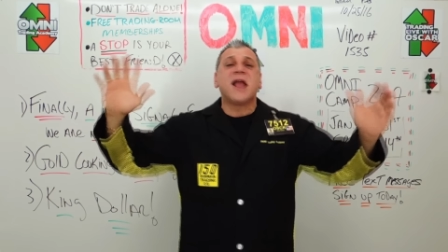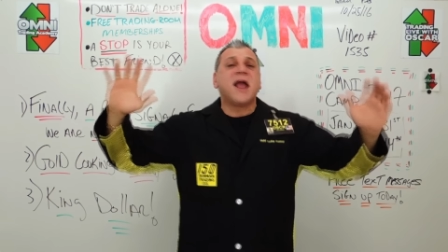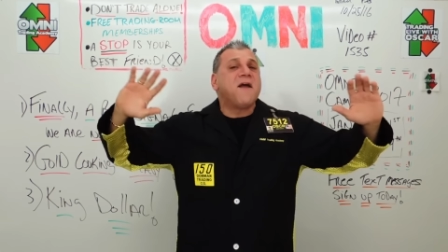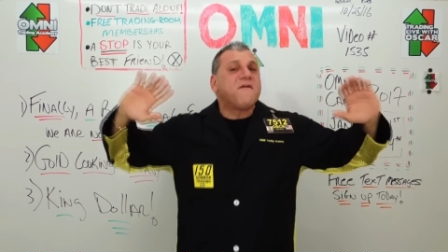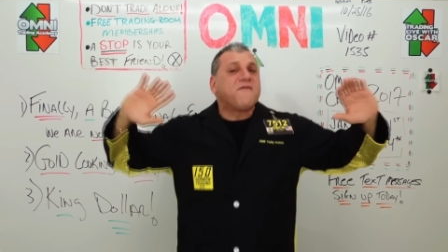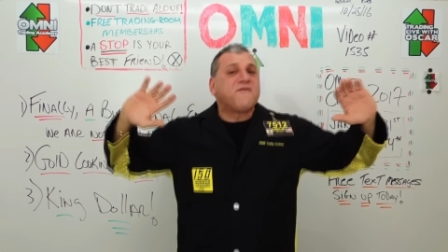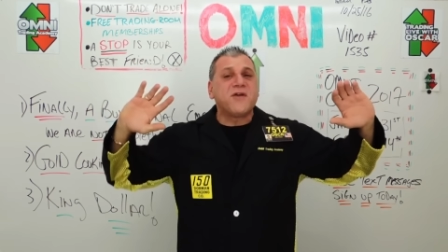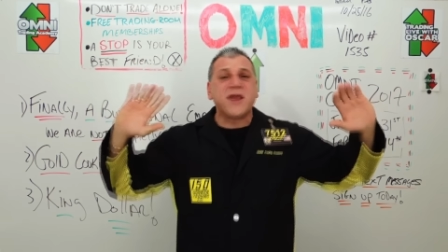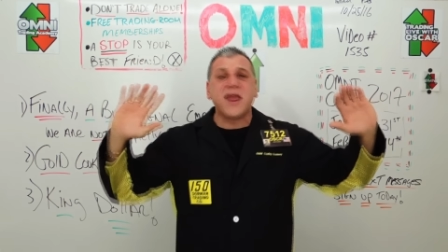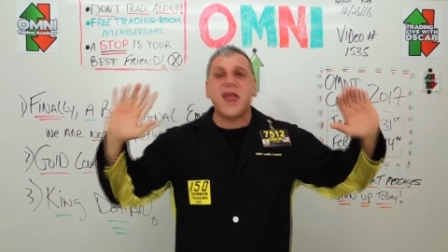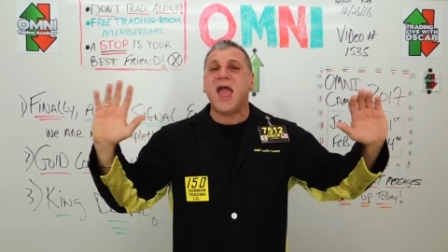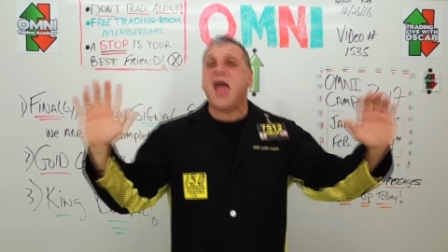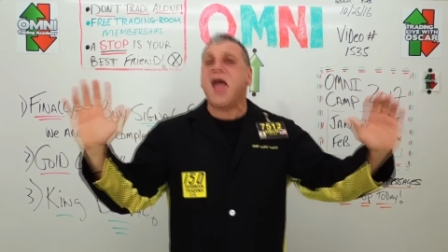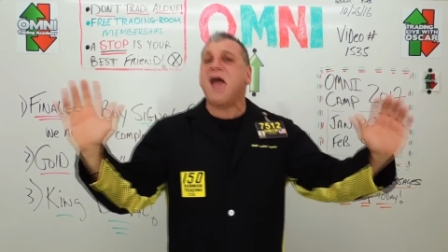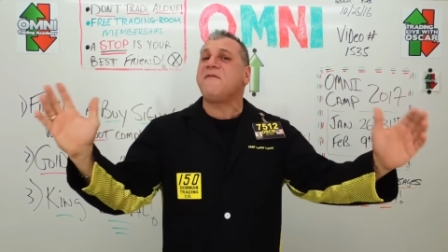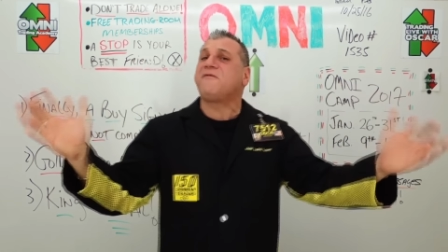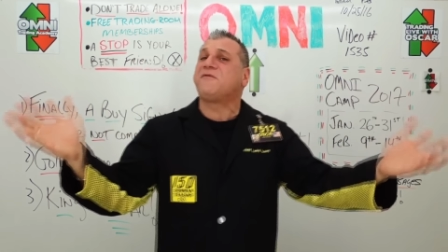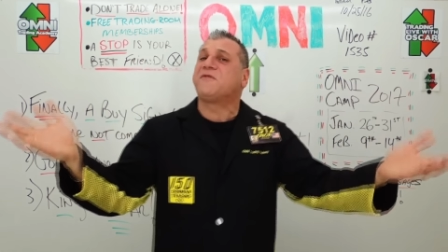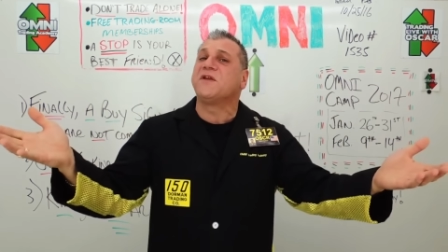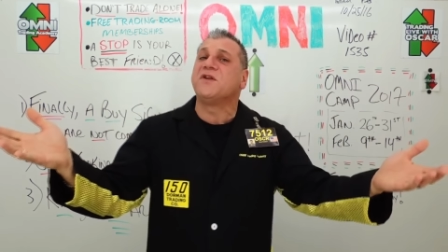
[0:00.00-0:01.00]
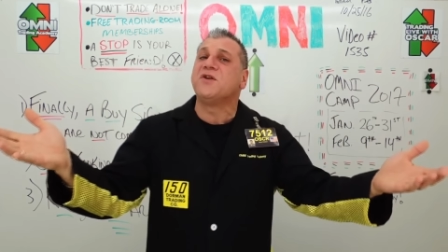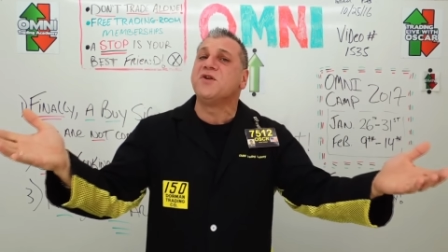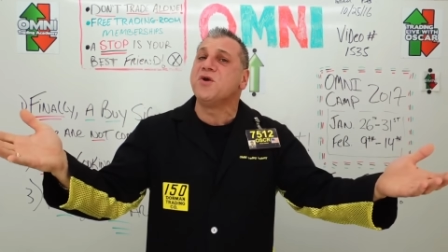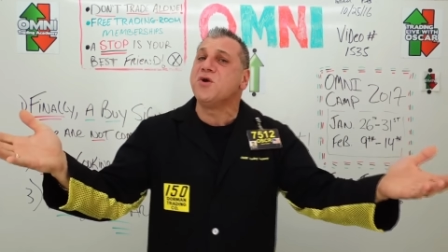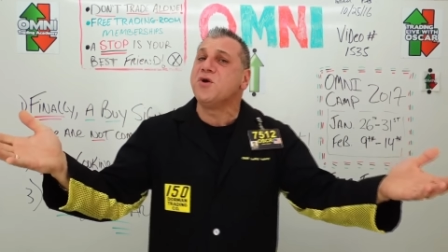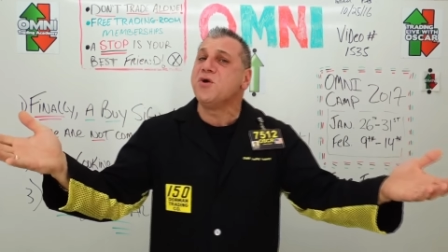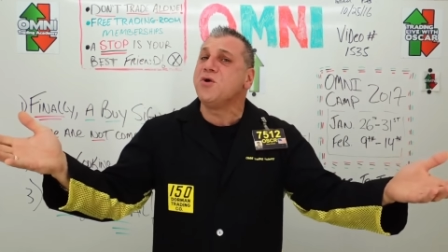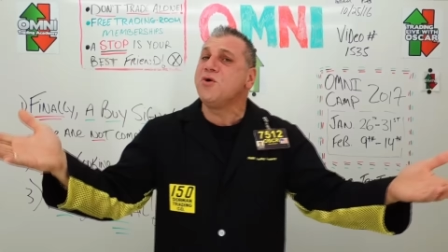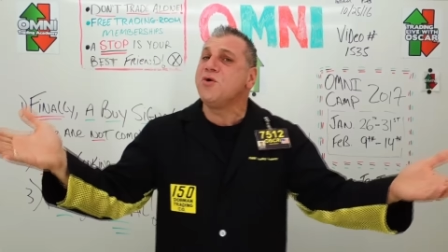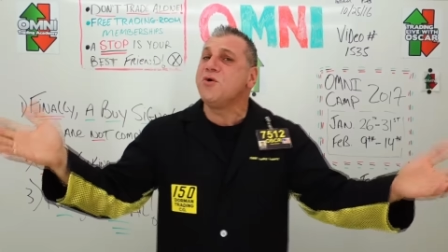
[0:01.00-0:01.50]
every
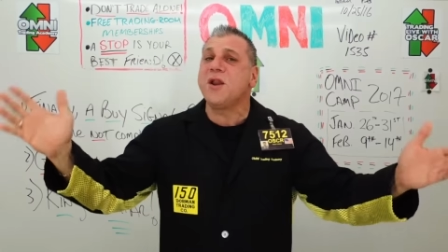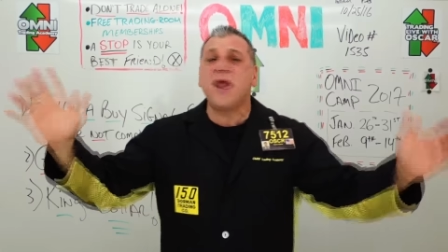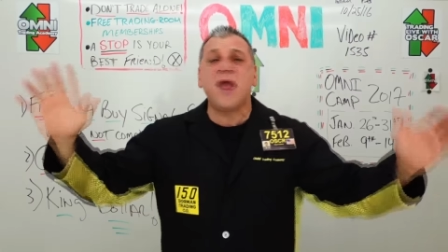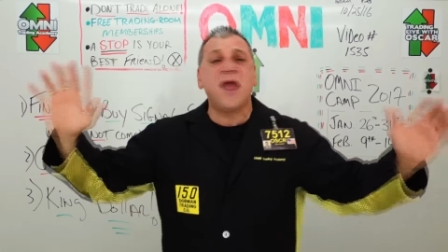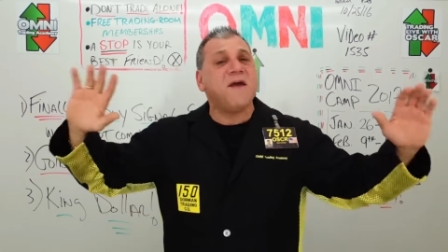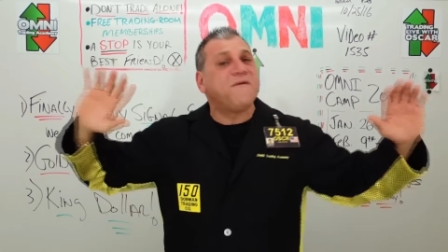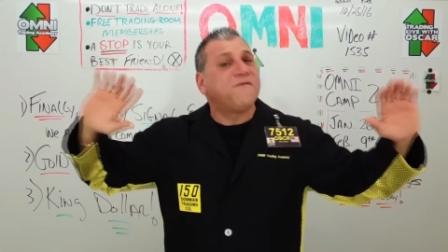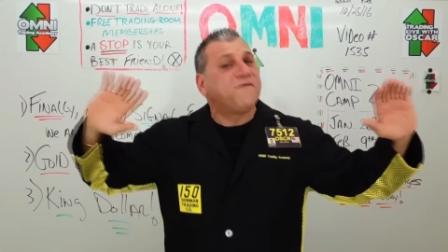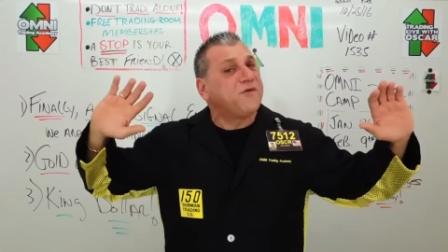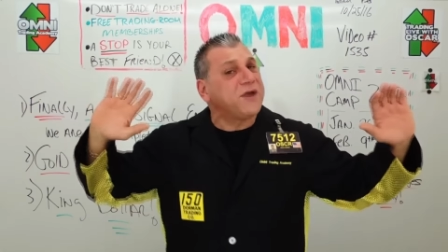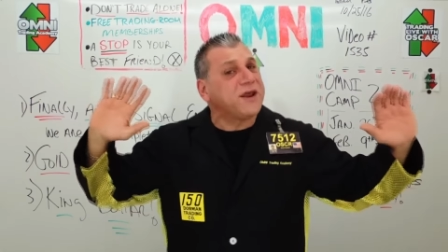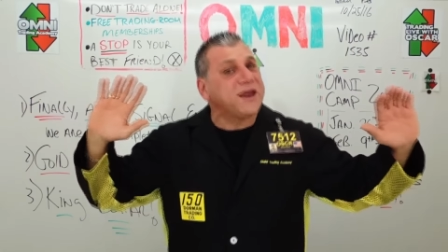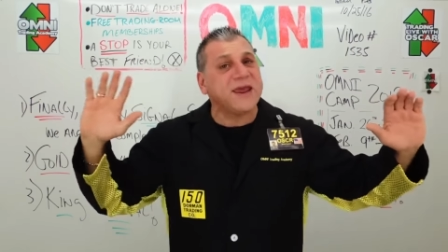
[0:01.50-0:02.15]
afternoon, every